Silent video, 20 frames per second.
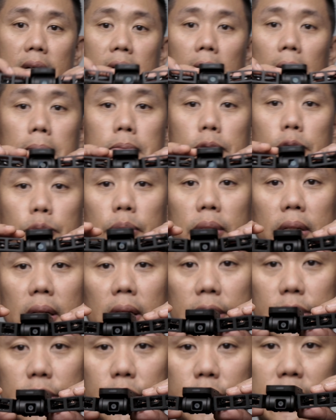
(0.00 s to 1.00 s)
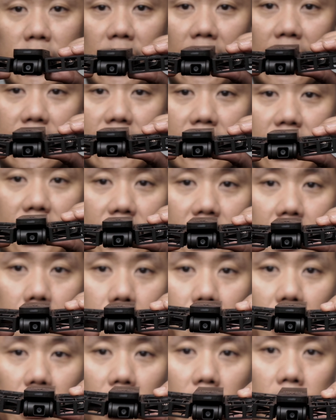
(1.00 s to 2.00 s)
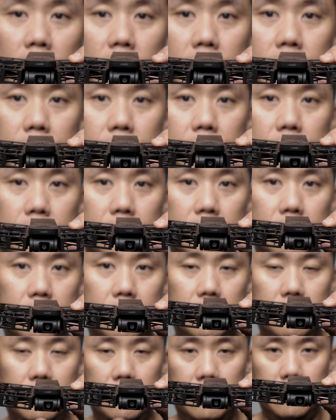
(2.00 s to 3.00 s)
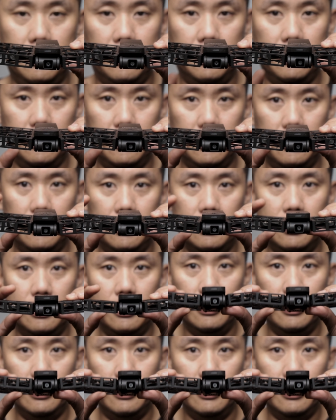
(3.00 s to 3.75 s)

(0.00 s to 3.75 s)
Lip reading: triple image stabilization on the camera, including the gimbal, so the